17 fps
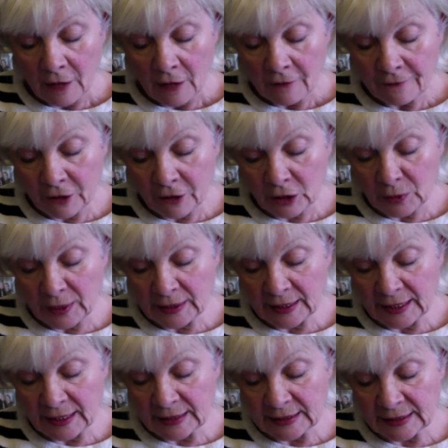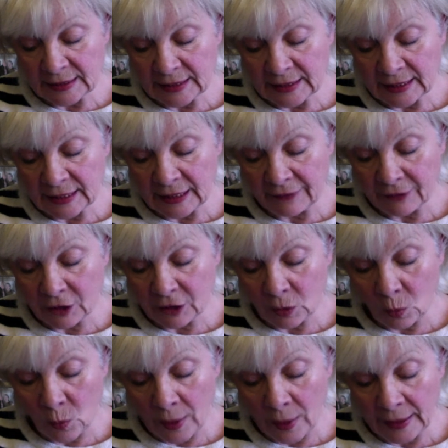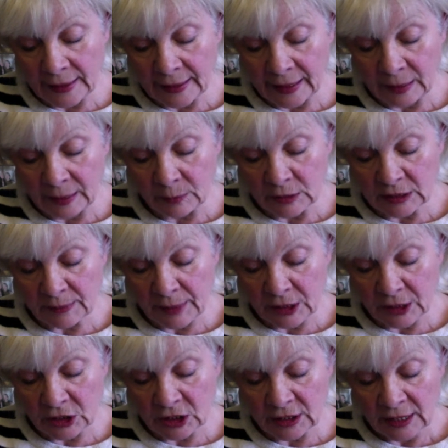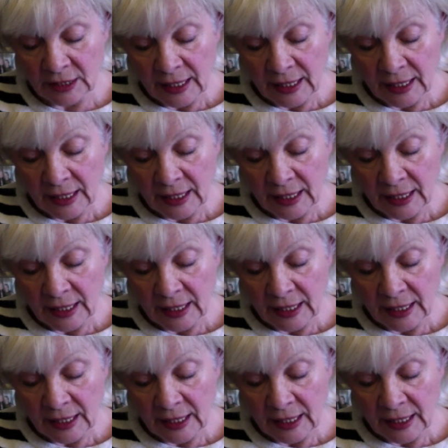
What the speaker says: Following this, a significant weight gain was measured